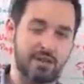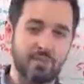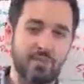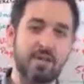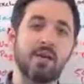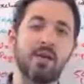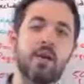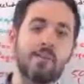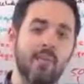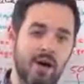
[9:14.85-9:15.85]
So be
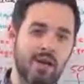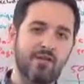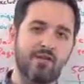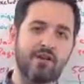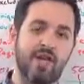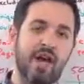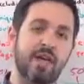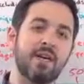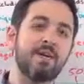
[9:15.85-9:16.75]
mindful of that.